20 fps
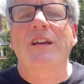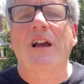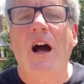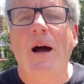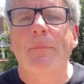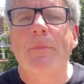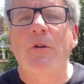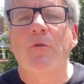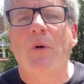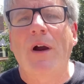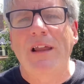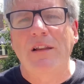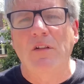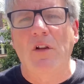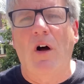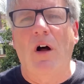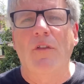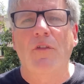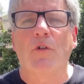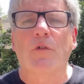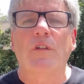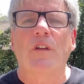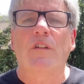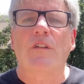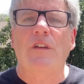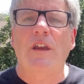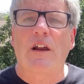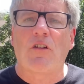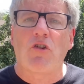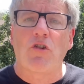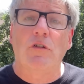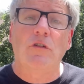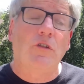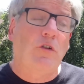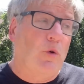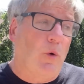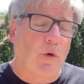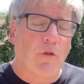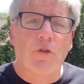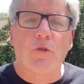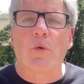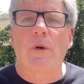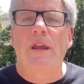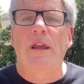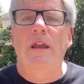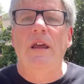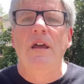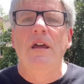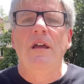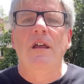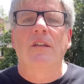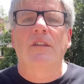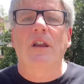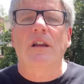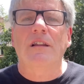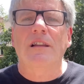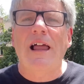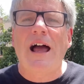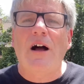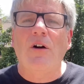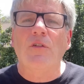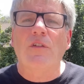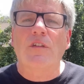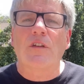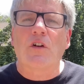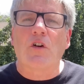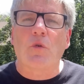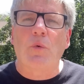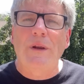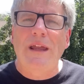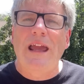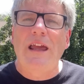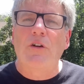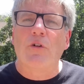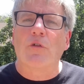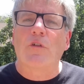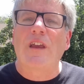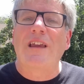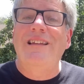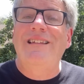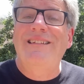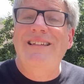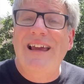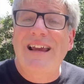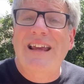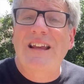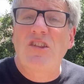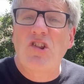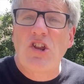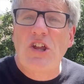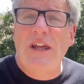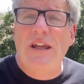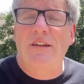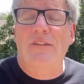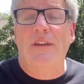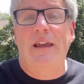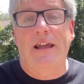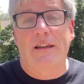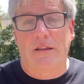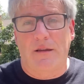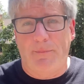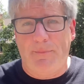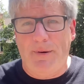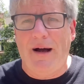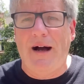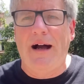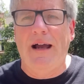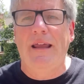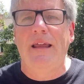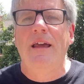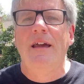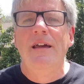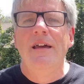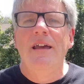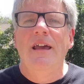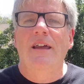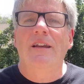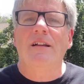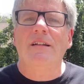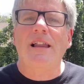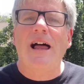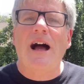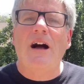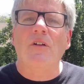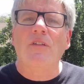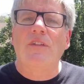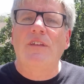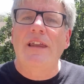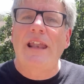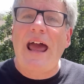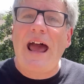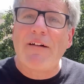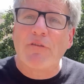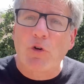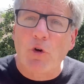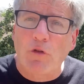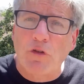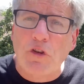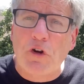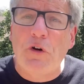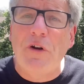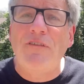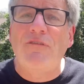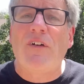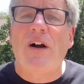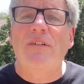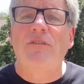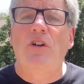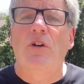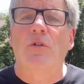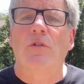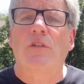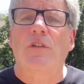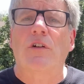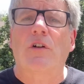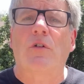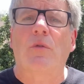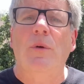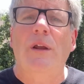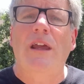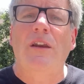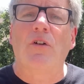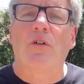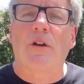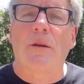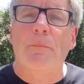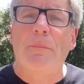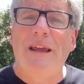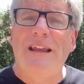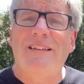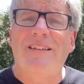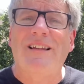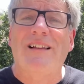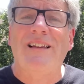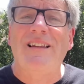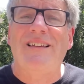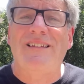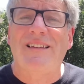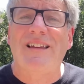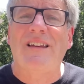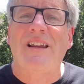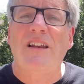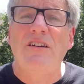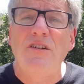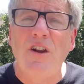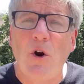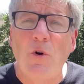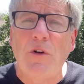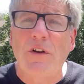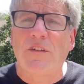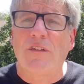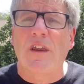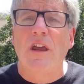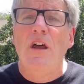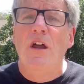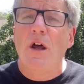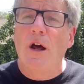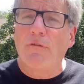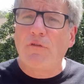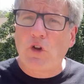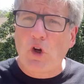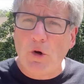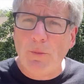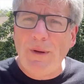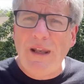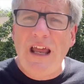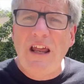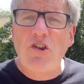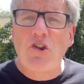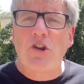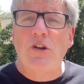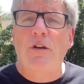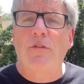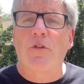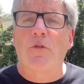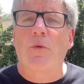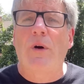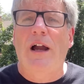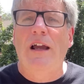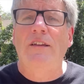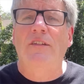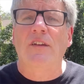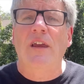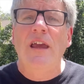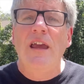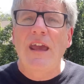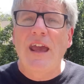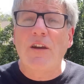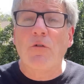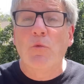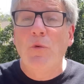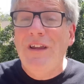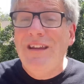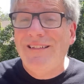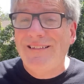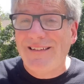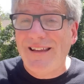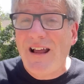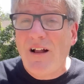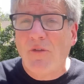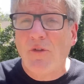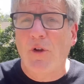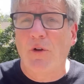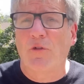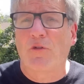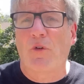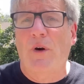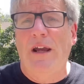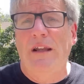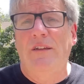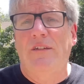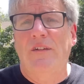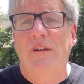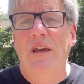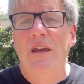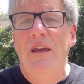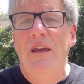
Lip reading: copyright law, there's a section, 203, that allows the creators a second chance at the pie. It allows that after 35 years, the creator can basically send a notice of termination of the rights and resell those rights.